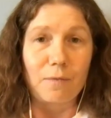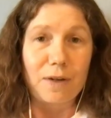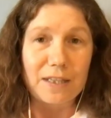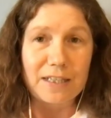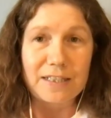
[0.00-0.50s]
And
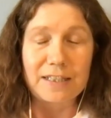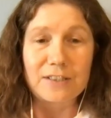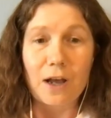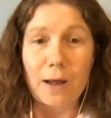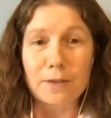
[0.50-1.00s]
when they did
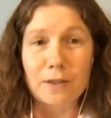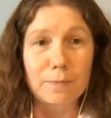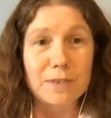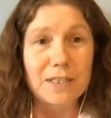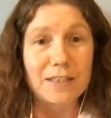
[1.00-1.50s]
his
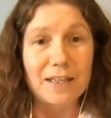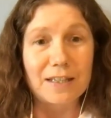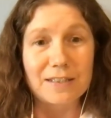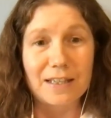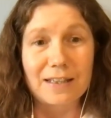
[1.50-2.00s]
autopsy,
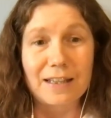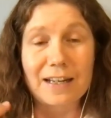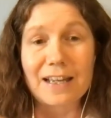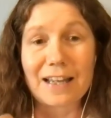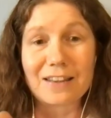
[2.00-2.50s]
they said
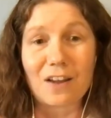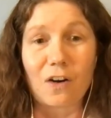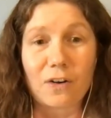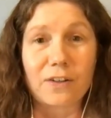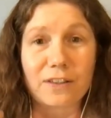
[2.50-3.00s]
that he had the
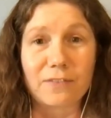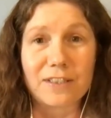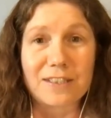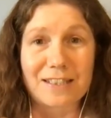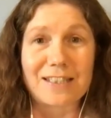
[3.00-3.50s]
heart of
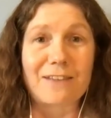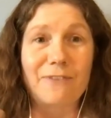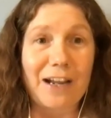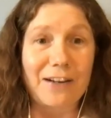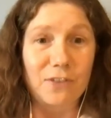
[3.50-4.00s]
a
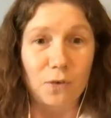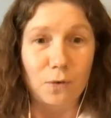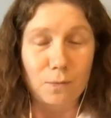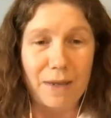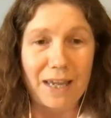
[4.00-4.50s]

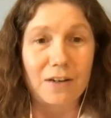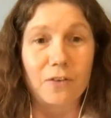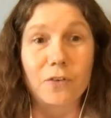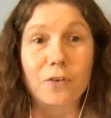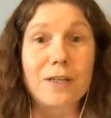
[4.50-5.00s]
65-year-old
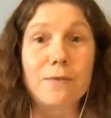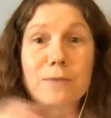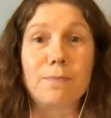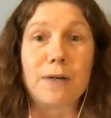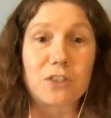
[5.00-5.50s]
man, although he
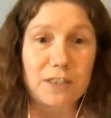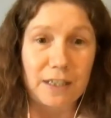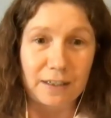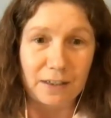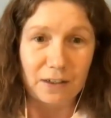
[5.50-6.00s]
was much
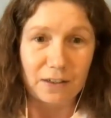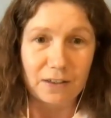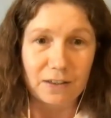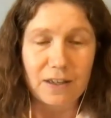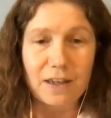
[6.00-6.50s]

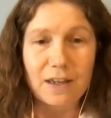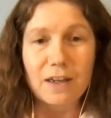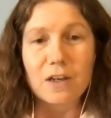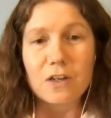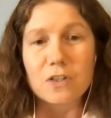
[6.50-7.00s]
younger.
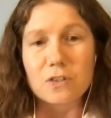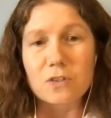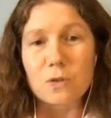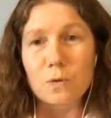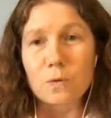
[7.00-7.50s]

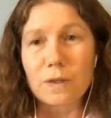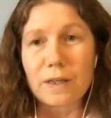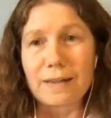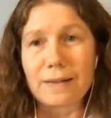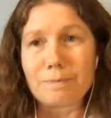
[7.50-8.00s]
So
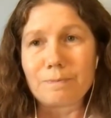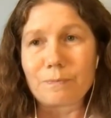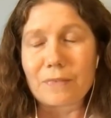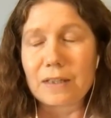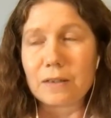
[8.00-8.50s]

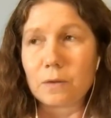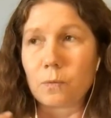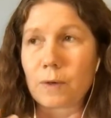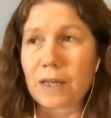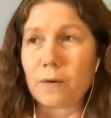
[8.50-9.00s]

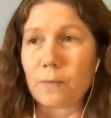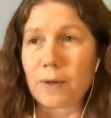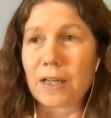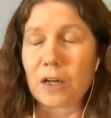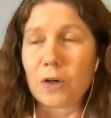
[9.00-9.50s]

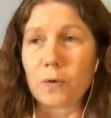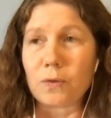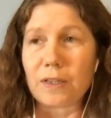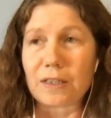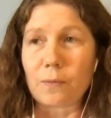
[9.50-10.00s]
we
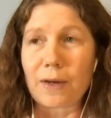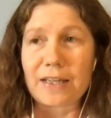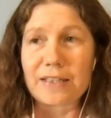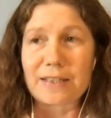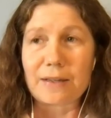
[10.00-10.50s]
know that the
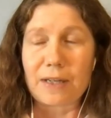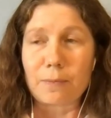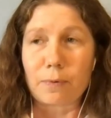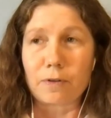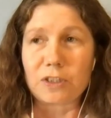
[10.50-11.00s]
ways that we
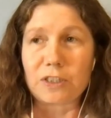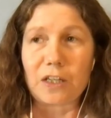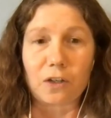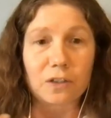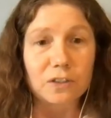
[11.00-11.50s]
approach
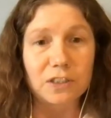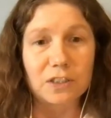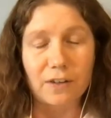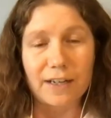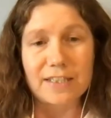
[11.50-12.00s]
the
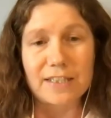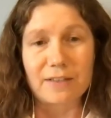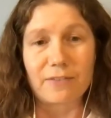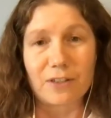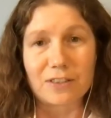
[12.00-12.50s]
urgent
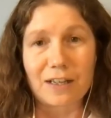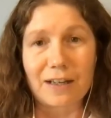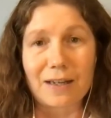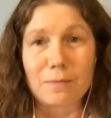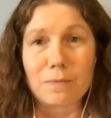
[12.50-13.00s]
crises of our
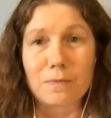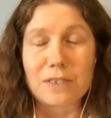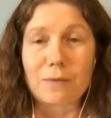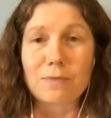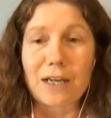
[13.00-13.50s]
time
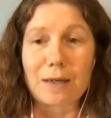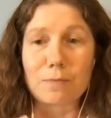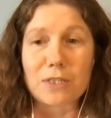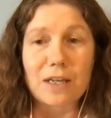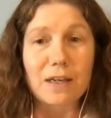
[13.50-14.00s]

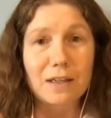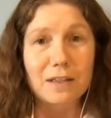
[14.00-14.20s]
sometimes